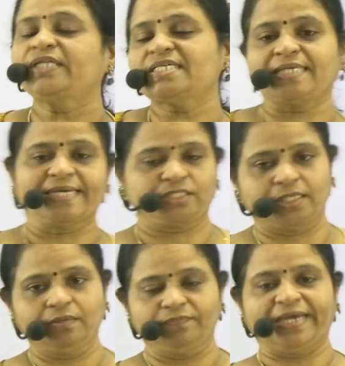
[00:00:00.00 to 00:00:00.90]
this session,
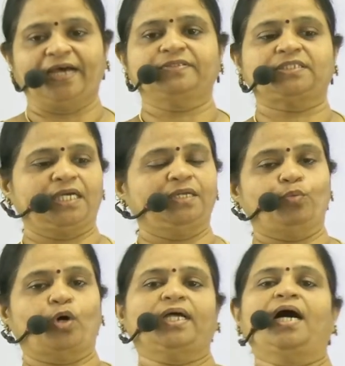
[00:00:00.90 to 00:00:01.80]
we have seen
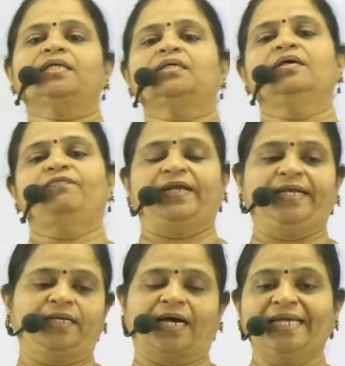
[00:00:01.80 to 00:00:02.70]
what are the
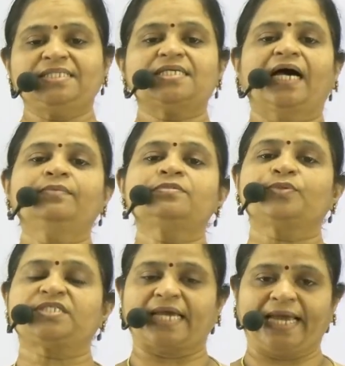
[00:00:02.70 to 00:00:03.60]
different enzymes
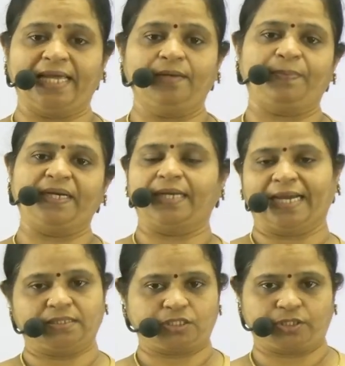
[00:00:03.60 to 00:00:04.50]
which help in
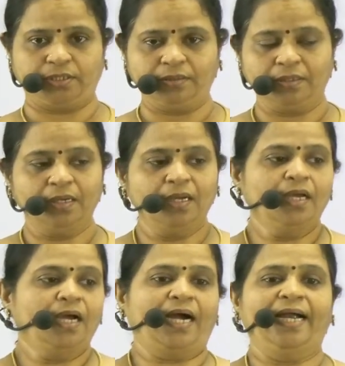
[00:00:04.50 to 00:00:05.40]
digestion
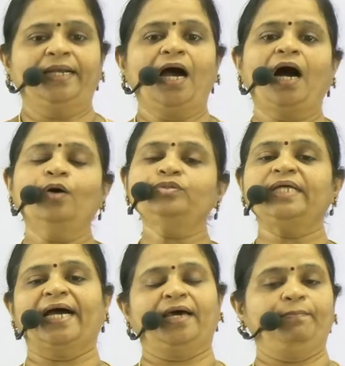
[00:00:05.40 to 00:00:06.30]
and how
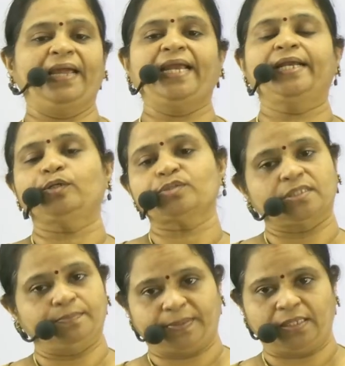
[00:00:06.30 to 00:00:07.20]
they are made into
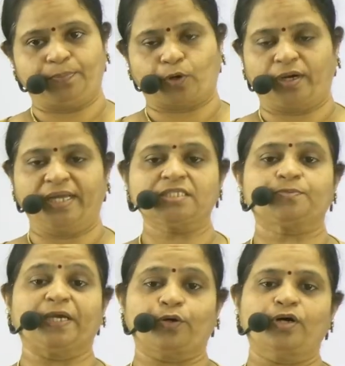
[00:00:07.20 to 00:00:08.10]
simple products
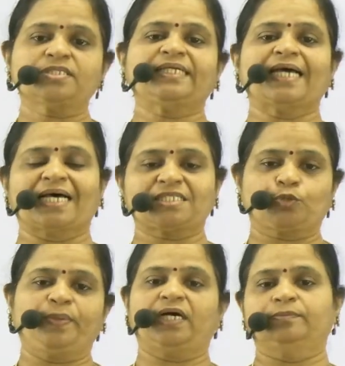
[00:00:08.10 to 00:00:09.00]
because it has
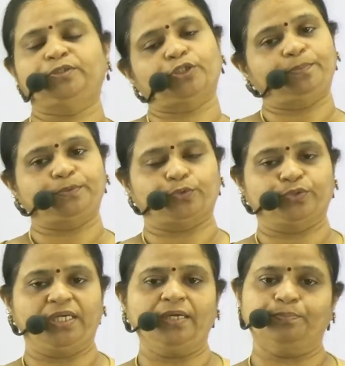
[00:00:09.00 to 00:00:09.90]
to be absorbed through
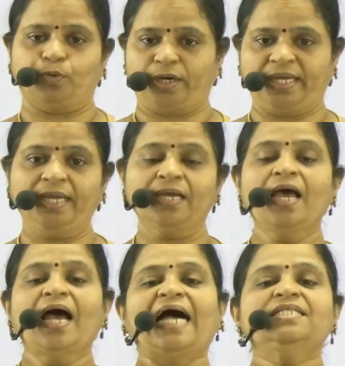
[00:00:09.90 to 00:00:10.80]
the body
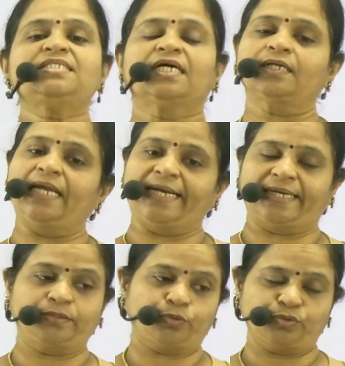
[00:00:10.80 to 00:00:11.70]
and
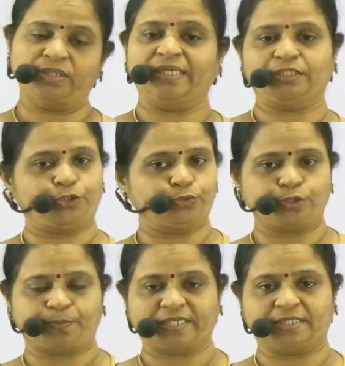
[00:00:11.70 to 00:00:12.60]
circulated through the
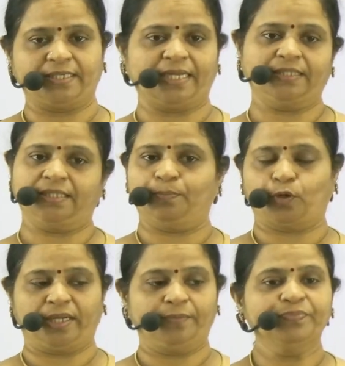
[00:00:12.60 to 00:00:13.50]
tissues present in the
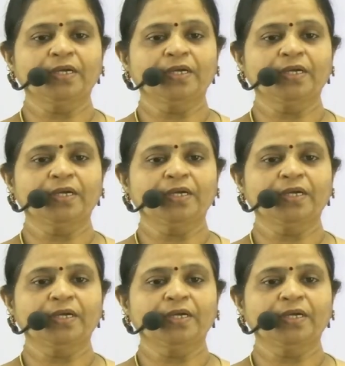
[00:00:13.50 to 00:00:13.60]
body.